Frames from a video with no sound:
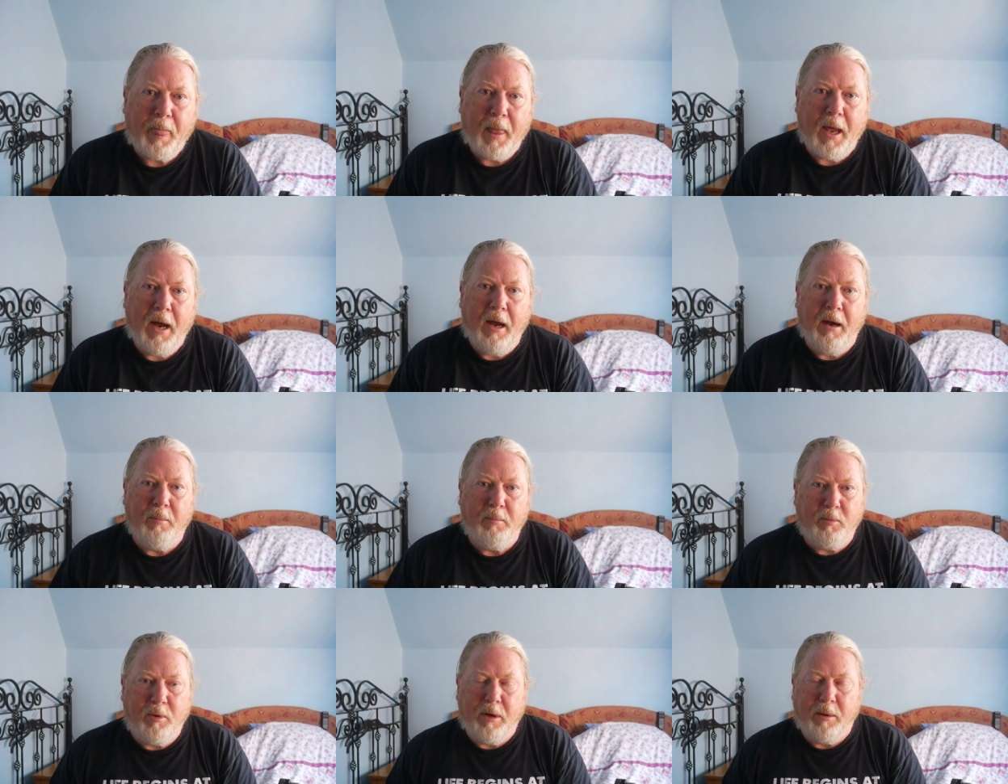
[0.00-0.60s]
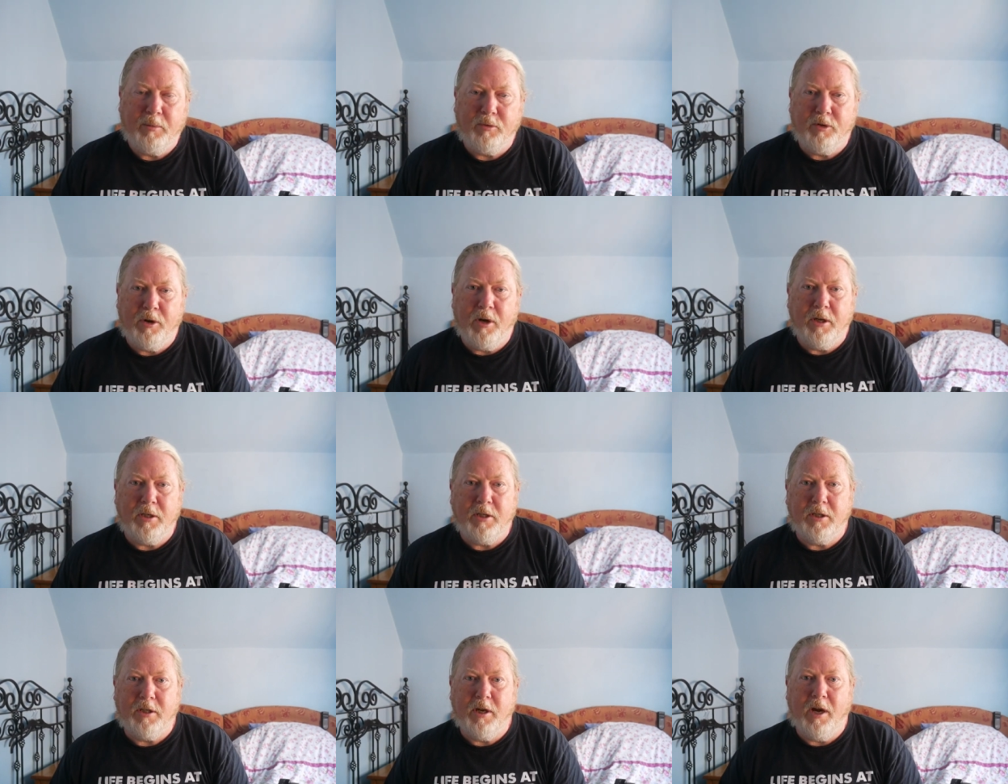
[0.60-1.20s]
um, when I'm trying
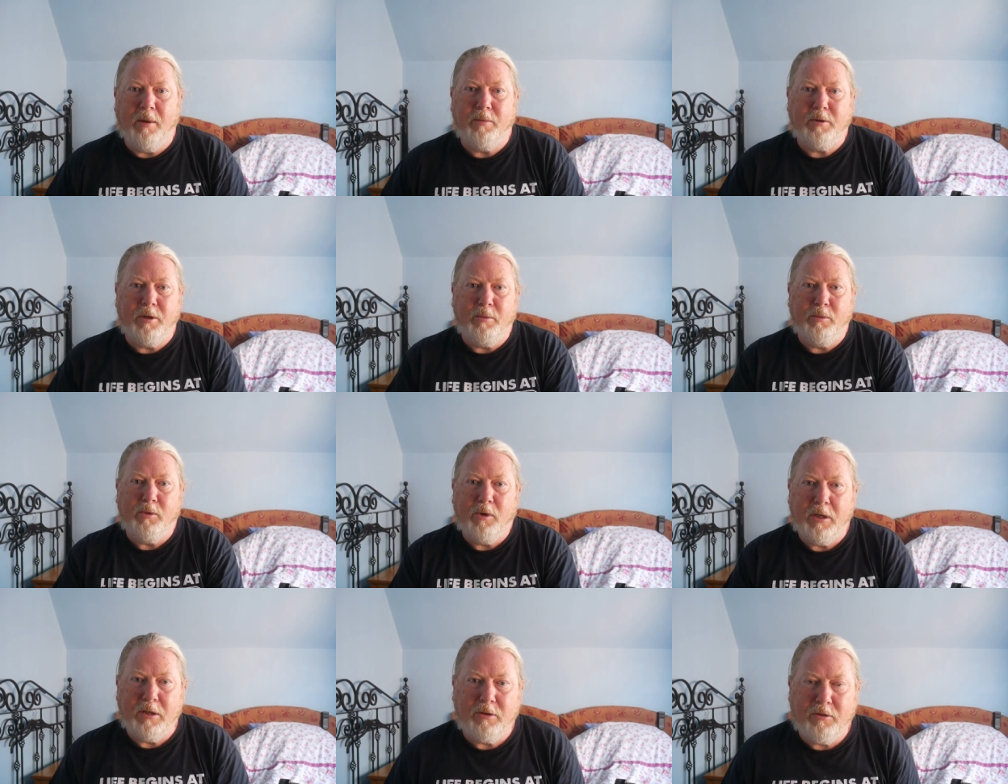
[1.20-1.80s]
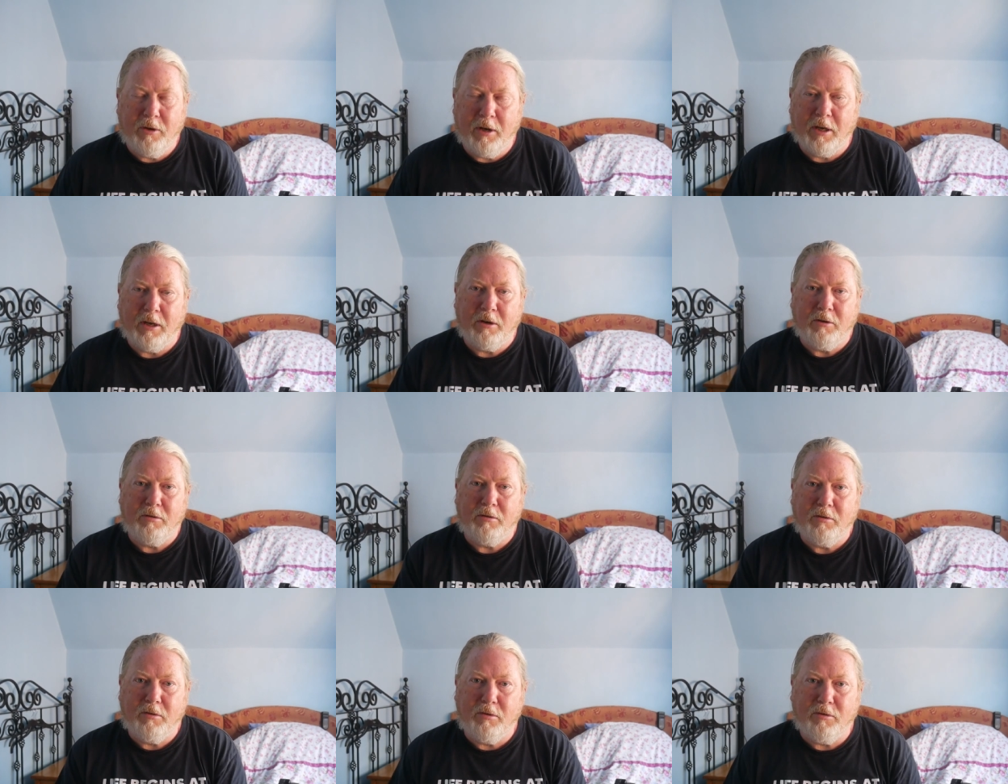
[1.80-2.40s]
to type so I'm always trying to
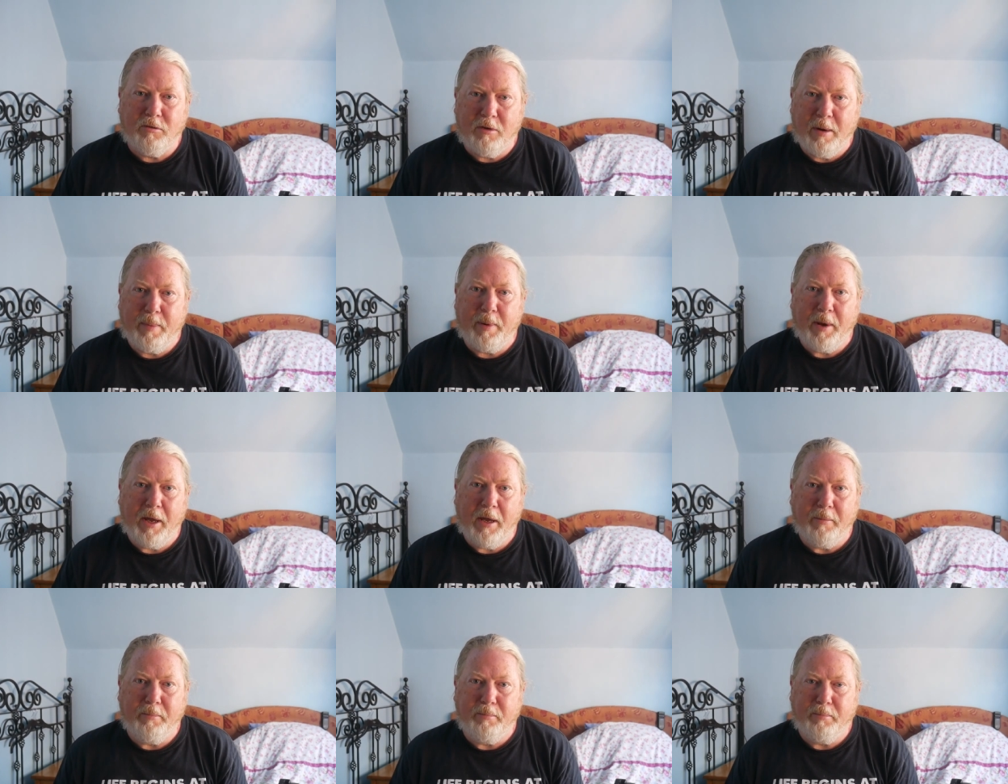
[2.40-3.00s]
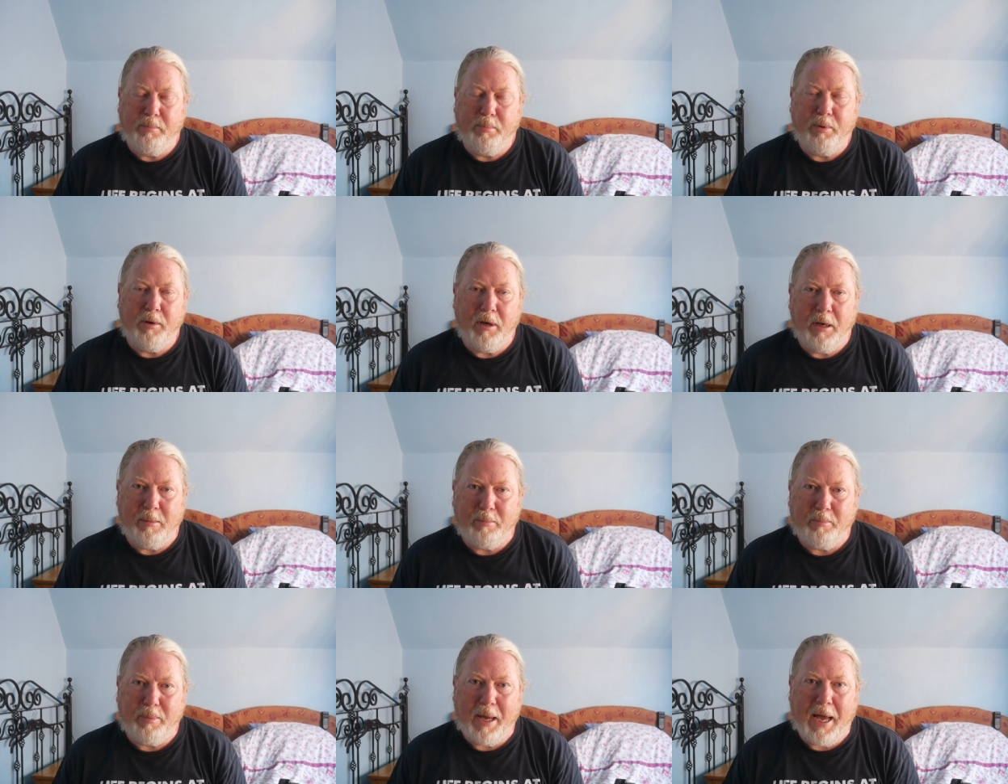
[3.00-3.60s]
grip it and pull
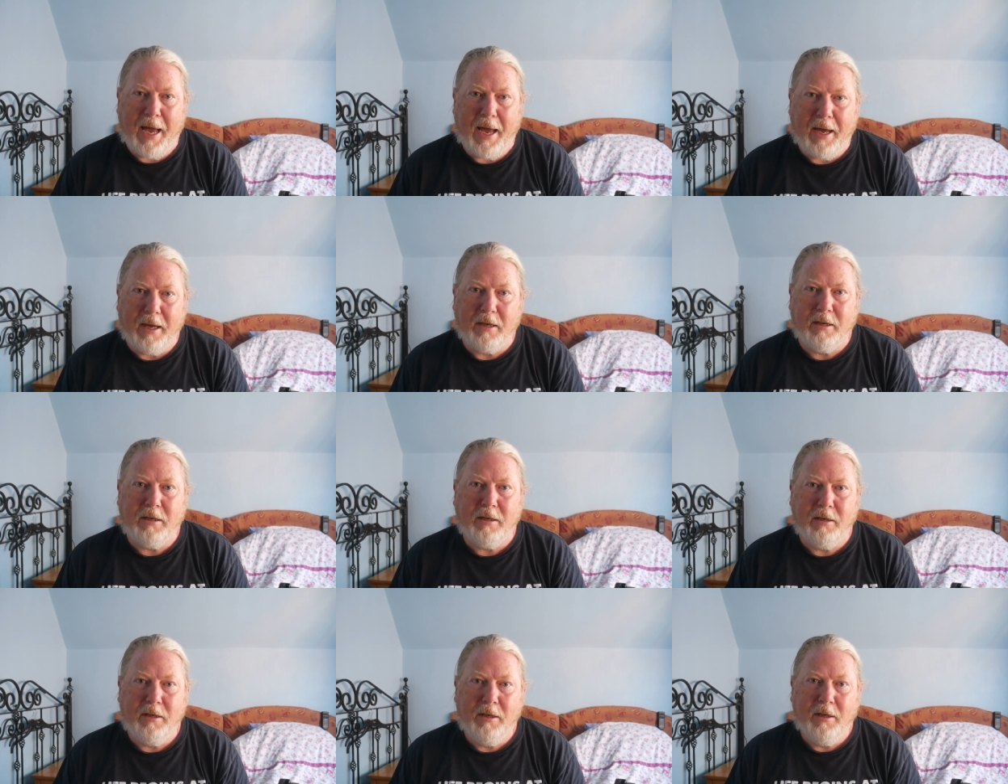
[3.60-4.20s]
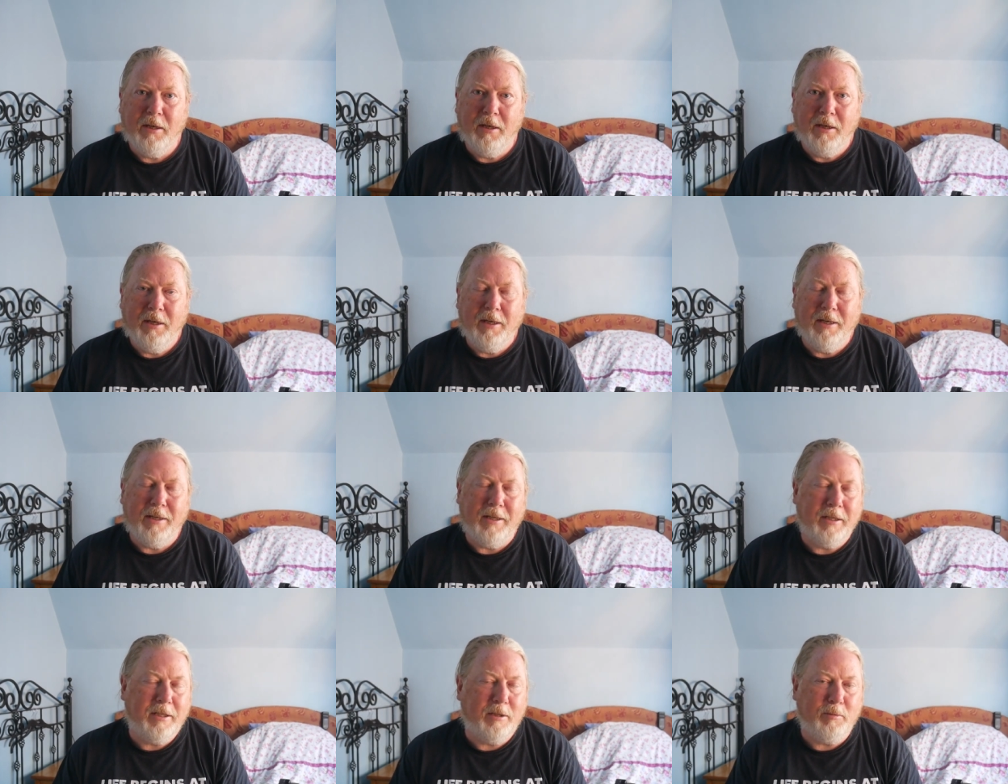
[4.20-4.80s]
it back
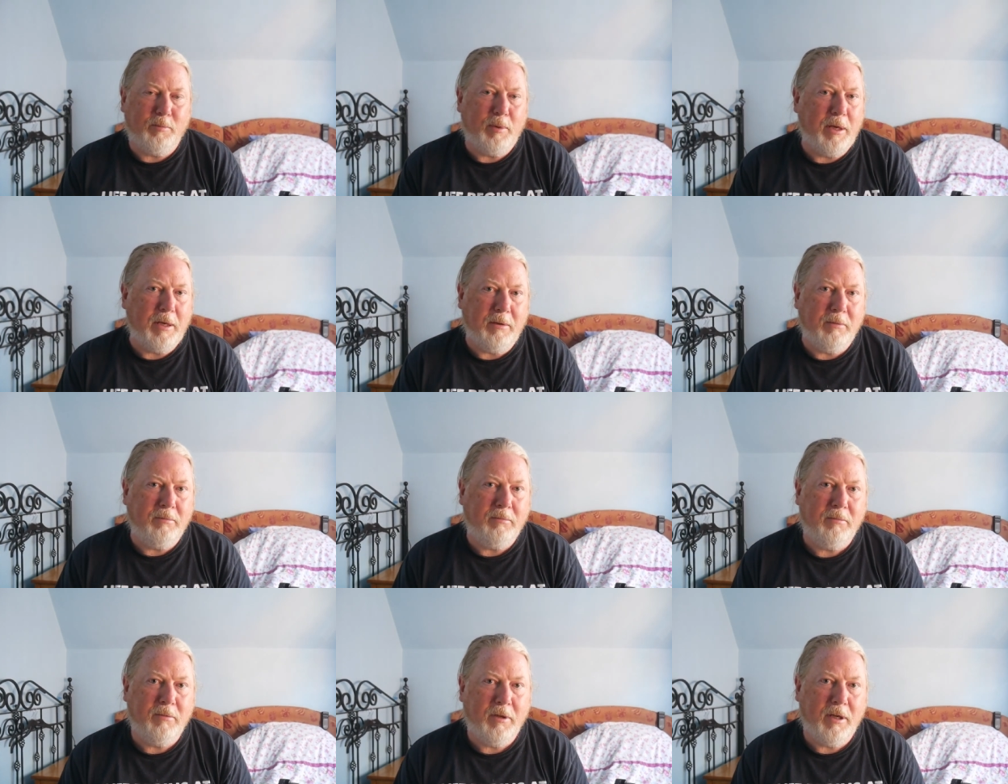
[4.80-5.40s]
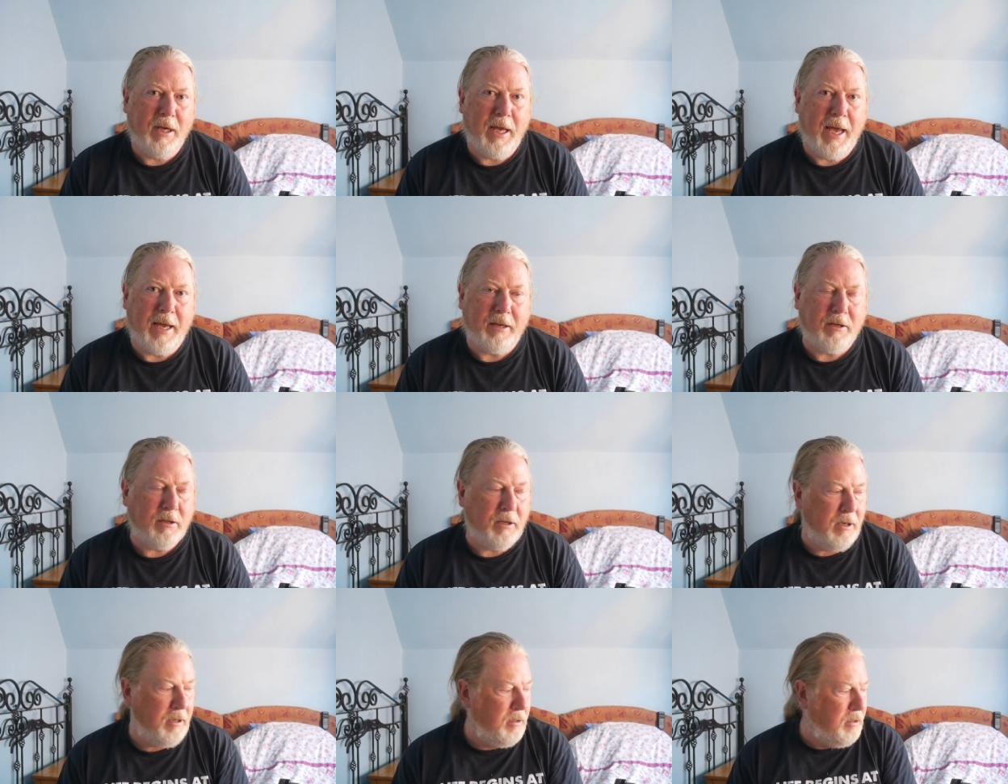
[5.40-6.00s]
and this has been
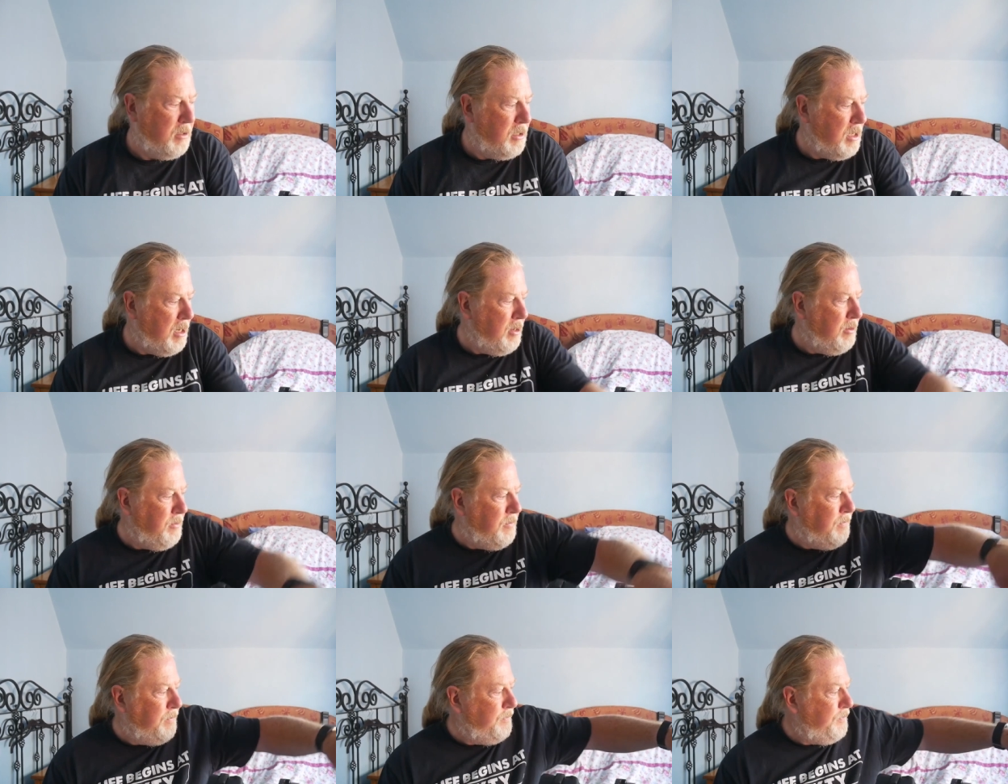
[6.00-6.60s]
excellent so